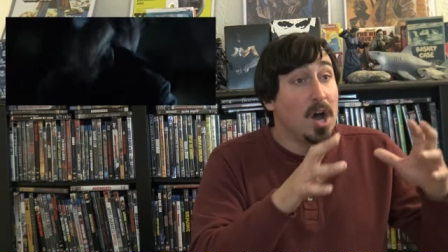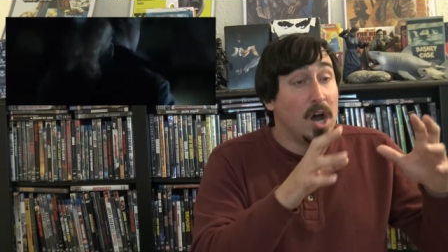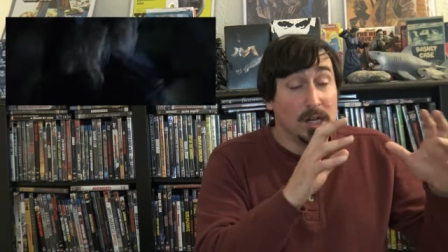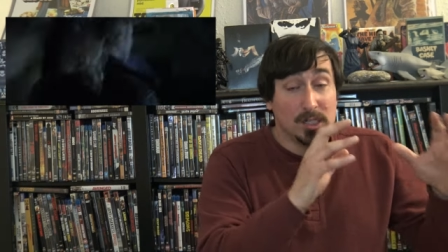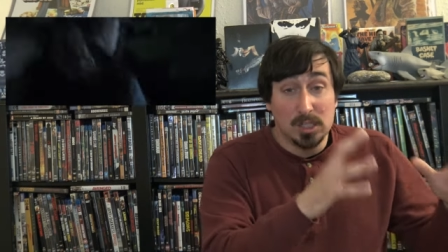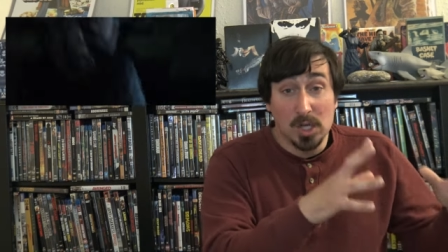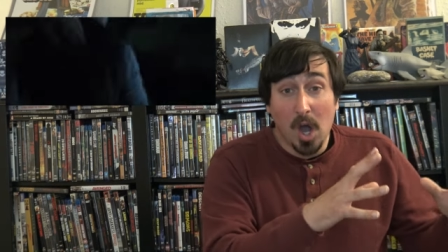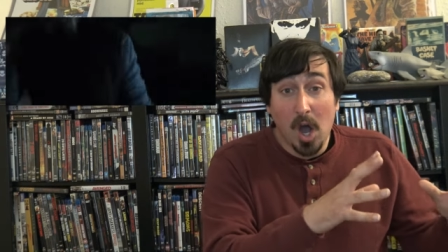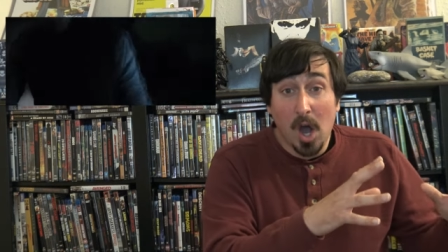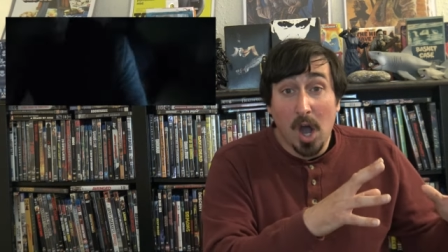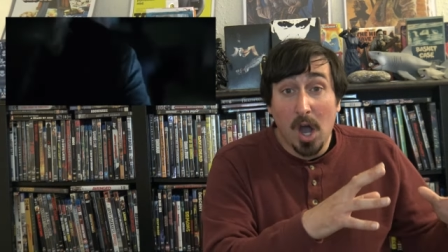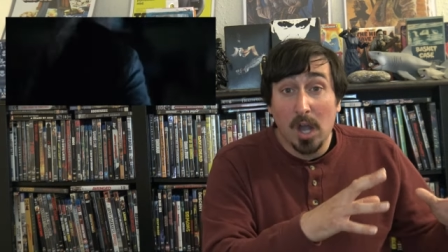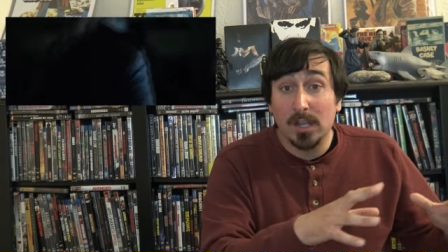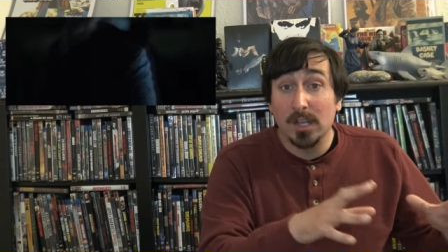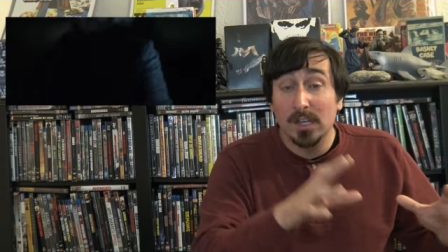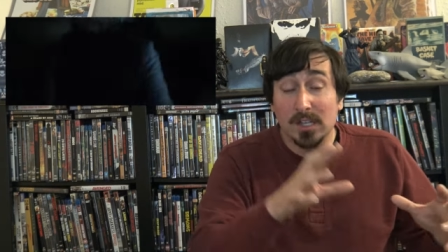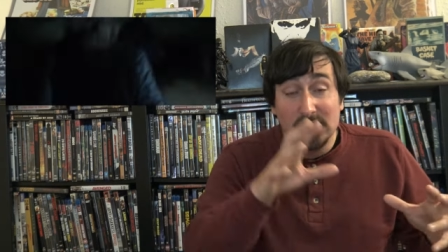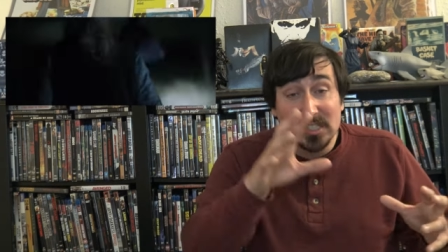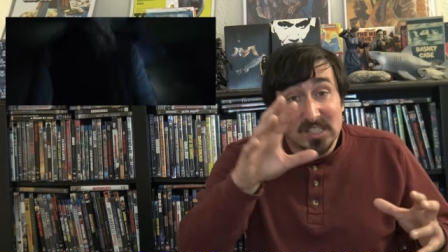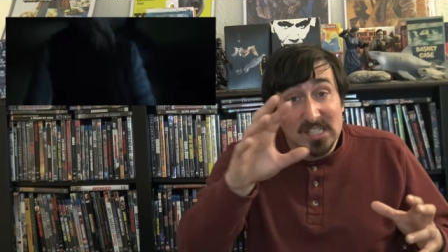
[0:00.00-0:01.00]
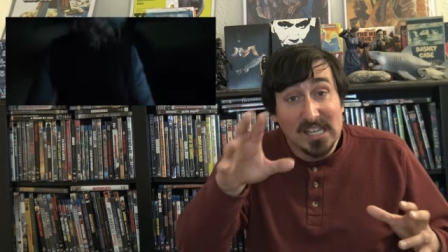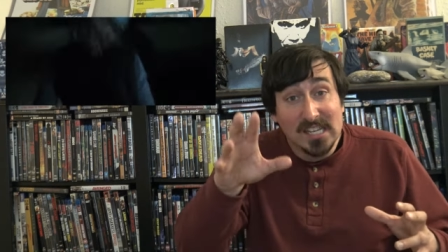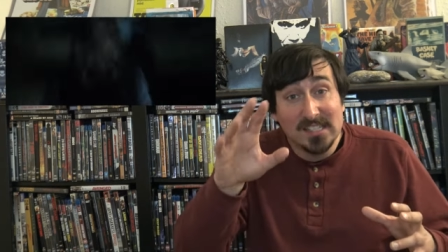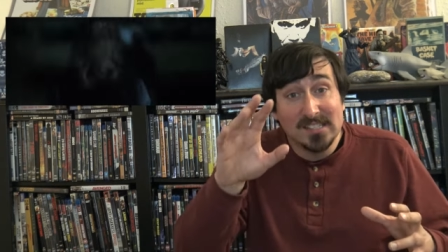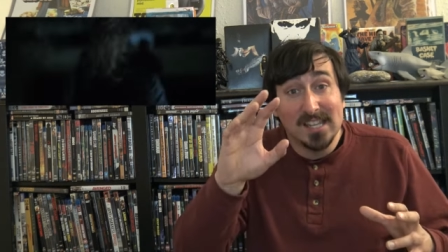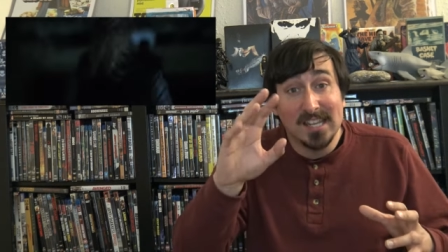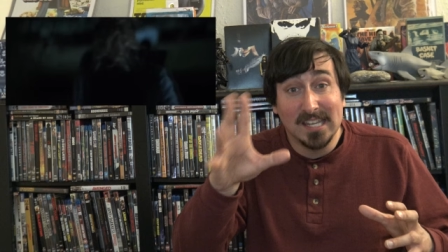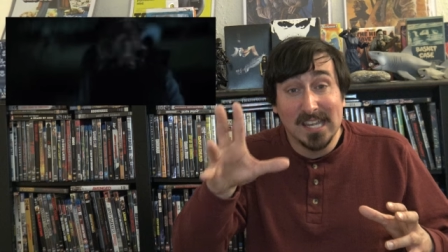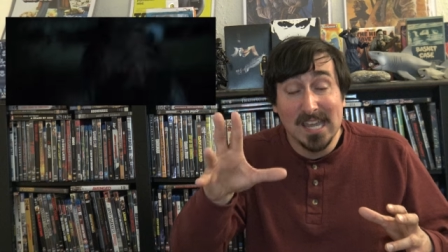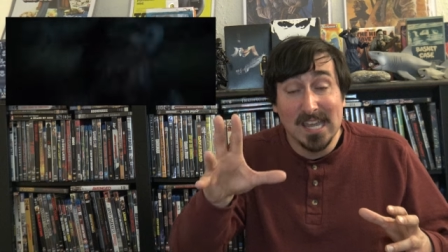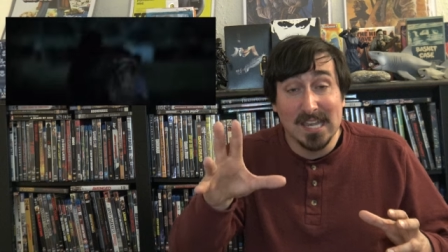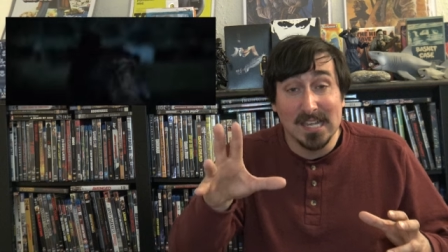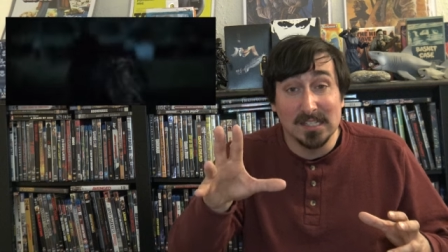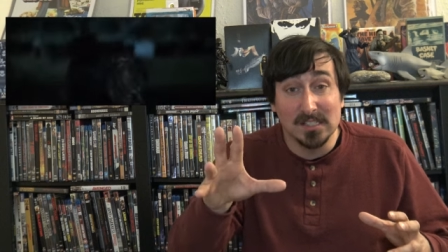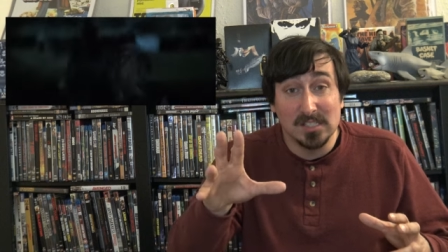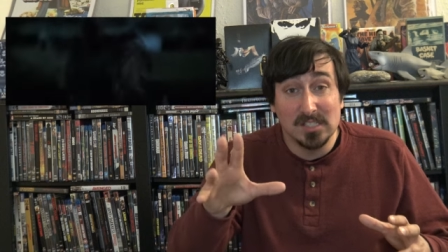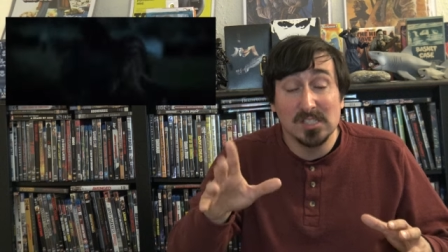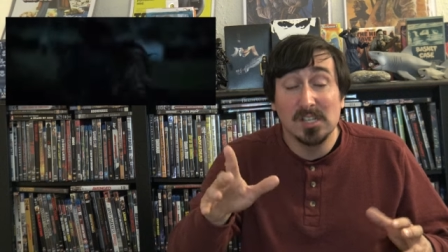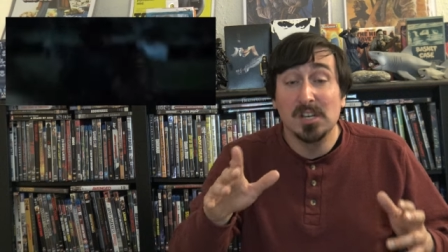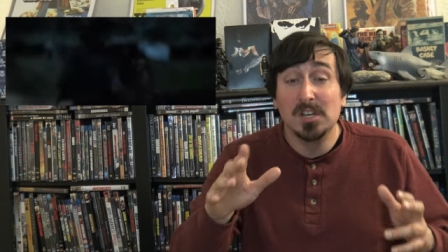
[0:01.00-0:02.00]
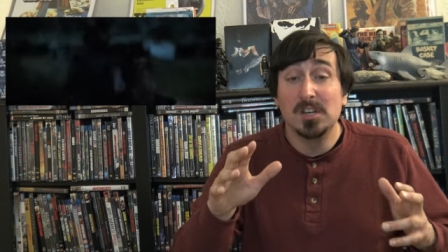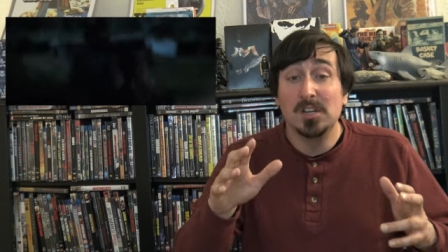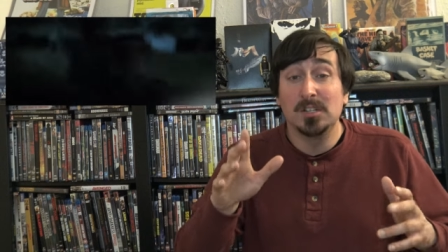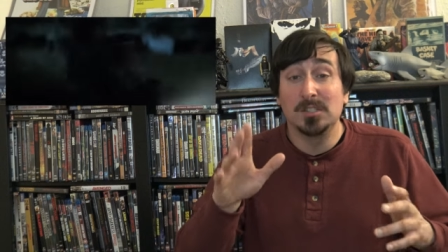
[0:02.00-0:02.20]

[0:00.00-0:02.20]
a dog sees the kids,